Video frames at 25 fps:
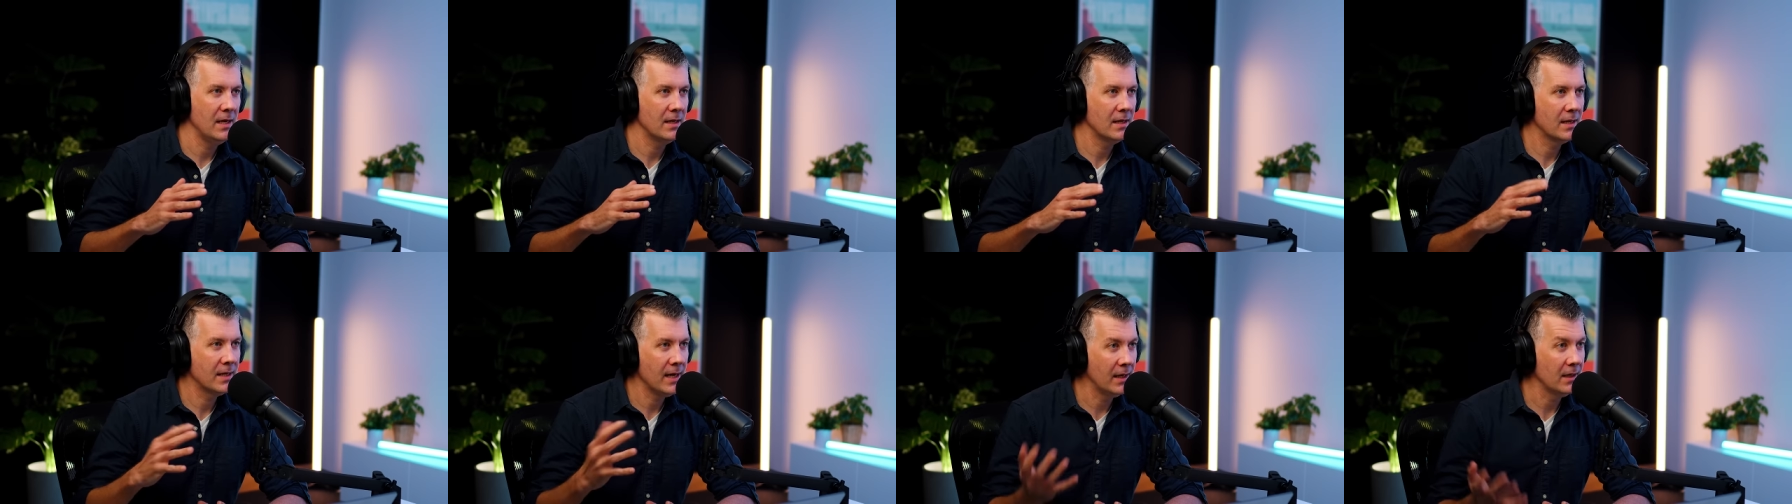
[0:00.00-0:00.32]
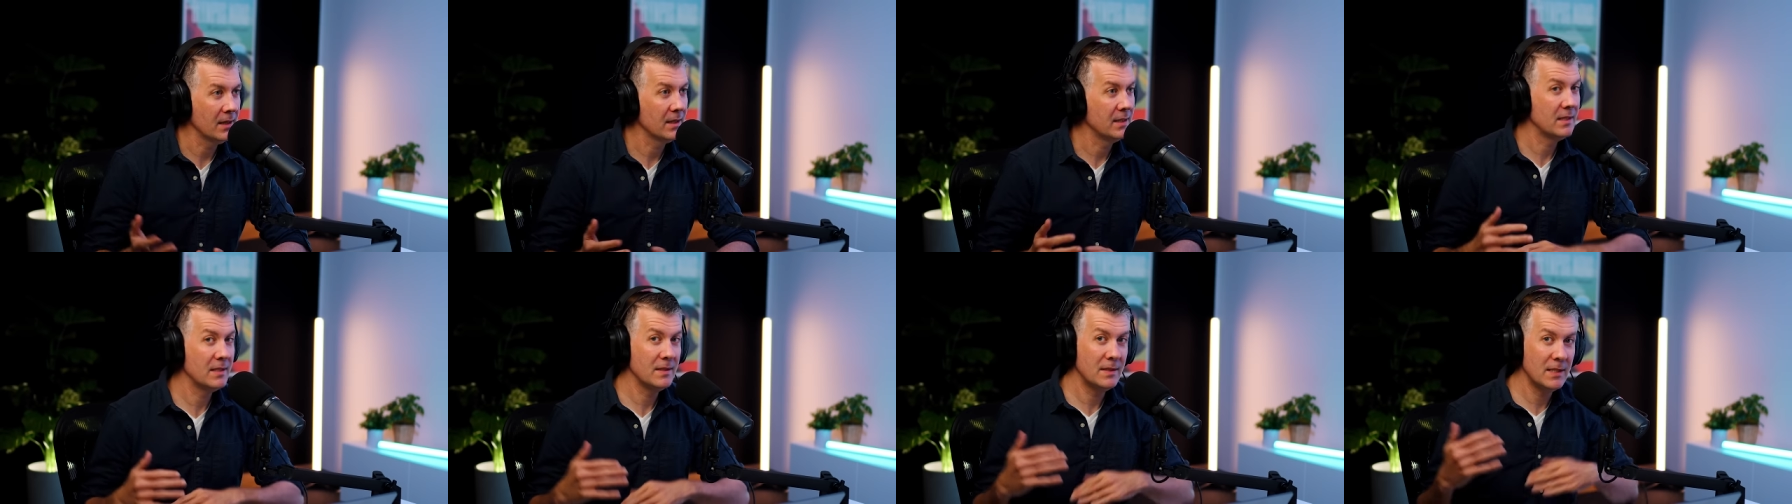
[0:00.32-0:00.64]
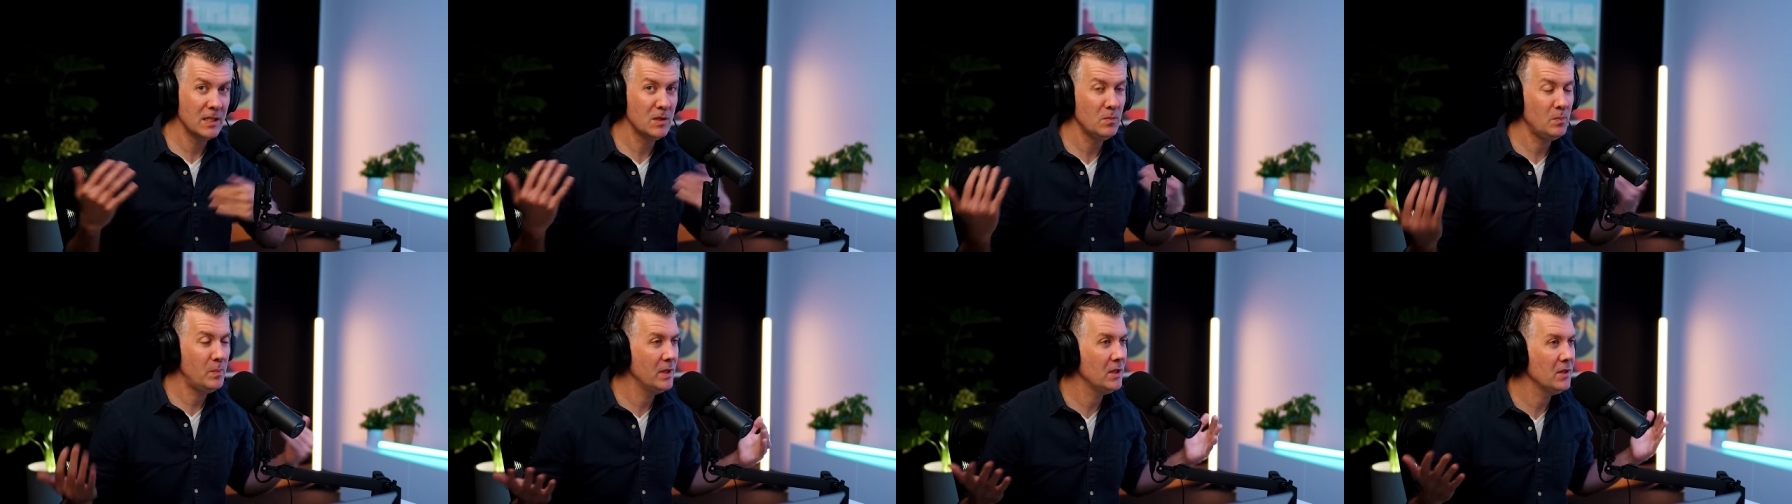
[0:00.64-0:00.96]
in gullies,
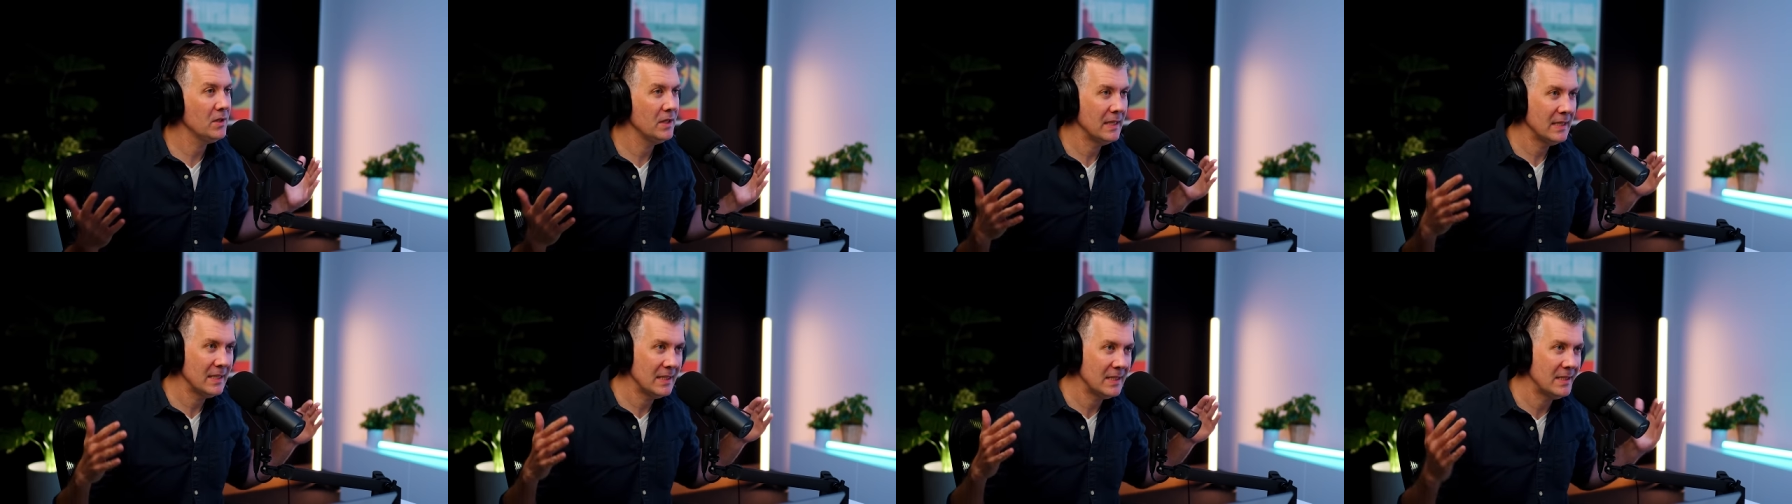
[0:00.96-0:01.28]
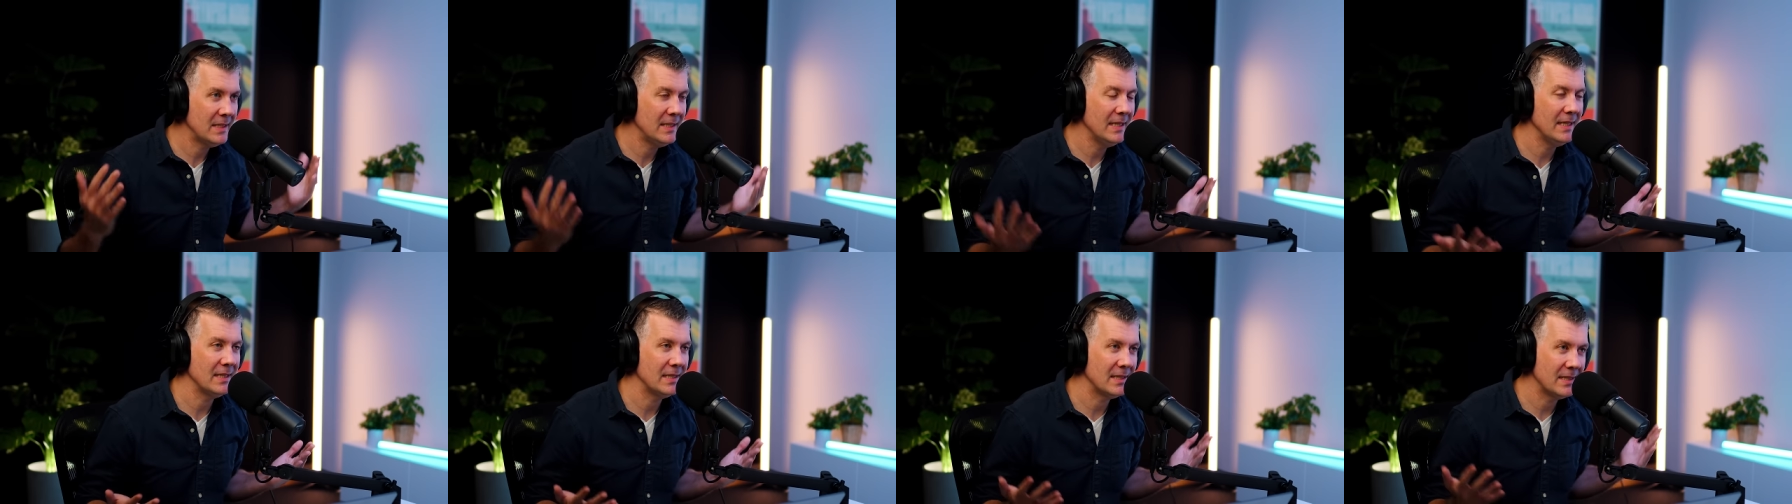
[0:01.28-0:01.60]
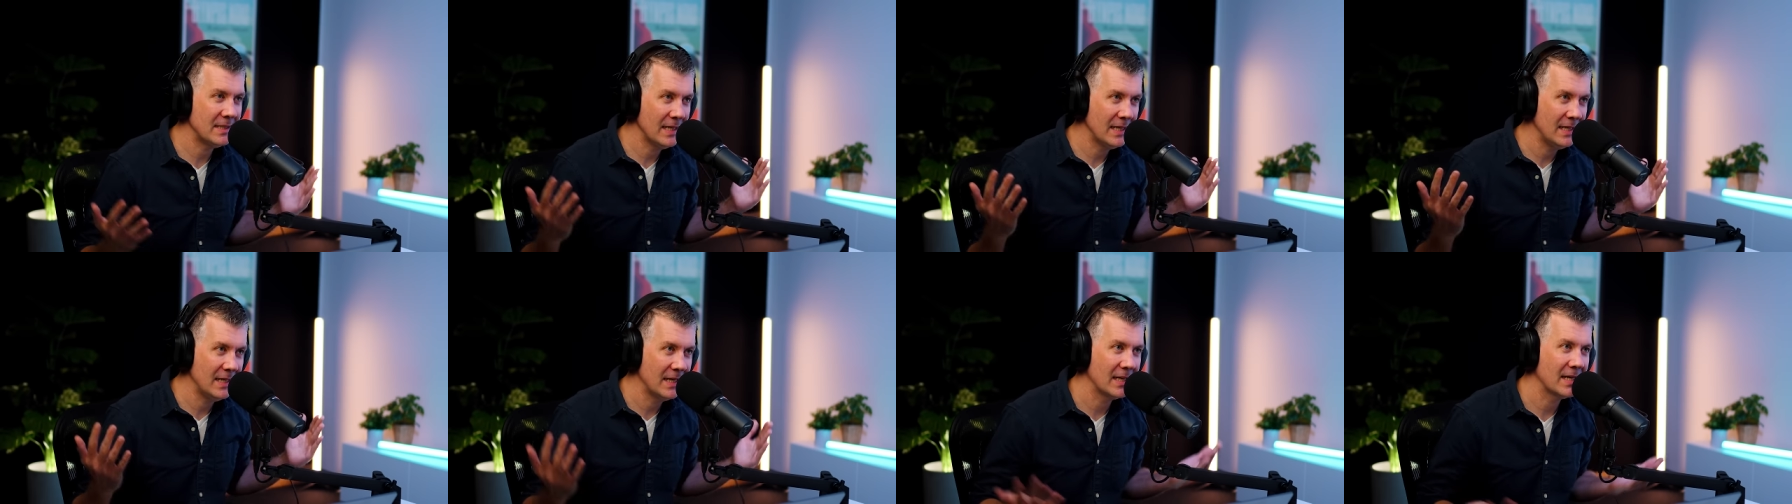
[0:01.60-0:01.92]
this building
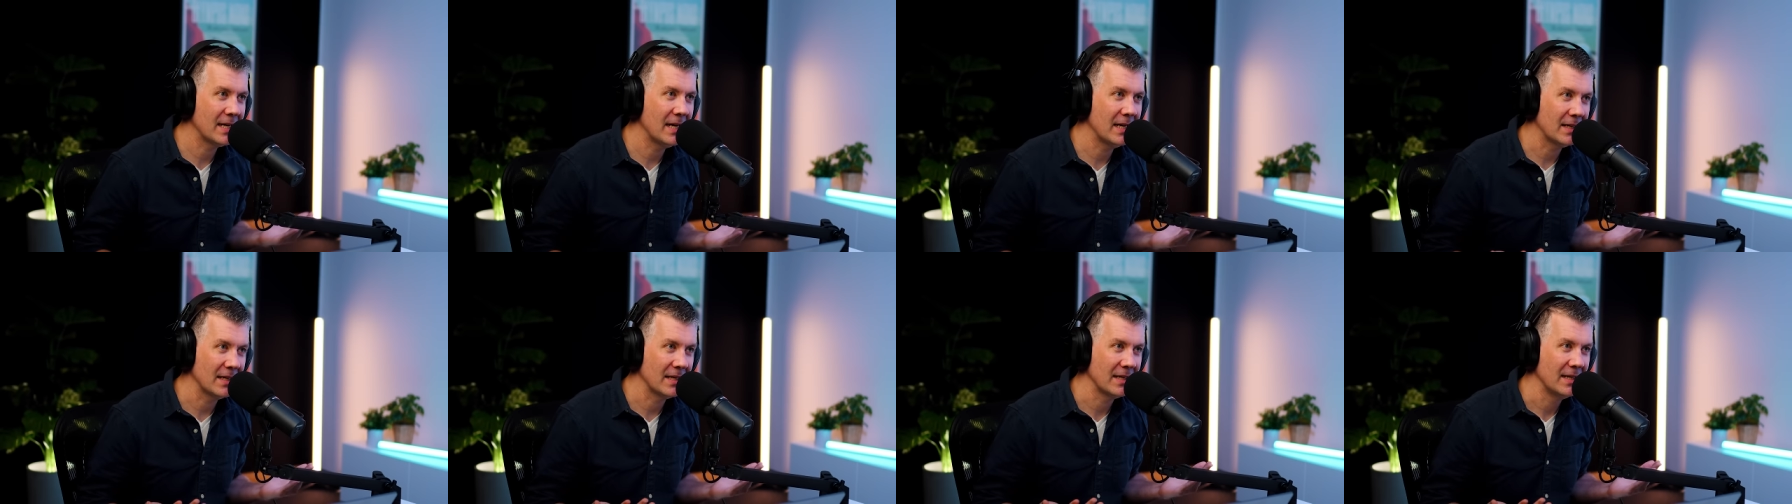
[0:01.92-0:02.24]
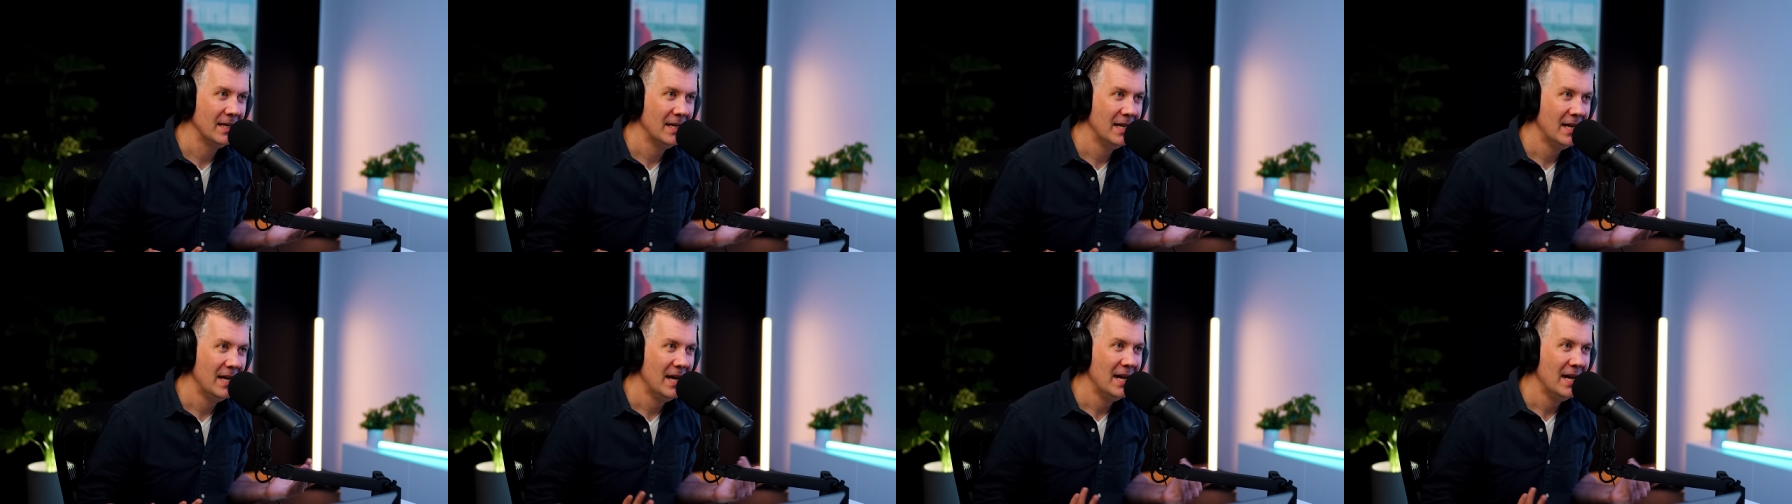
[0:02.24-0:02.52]
sits in a gully.